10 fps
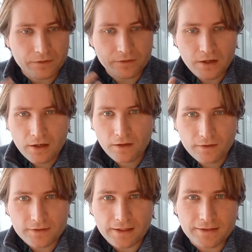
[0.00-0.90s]
This
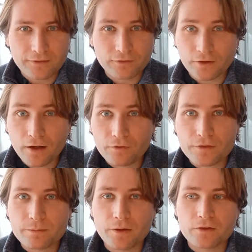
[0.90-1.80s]
this idea of love
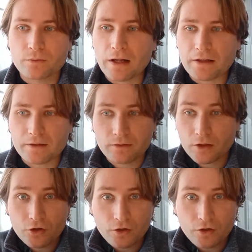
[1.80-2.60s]
and spirituality,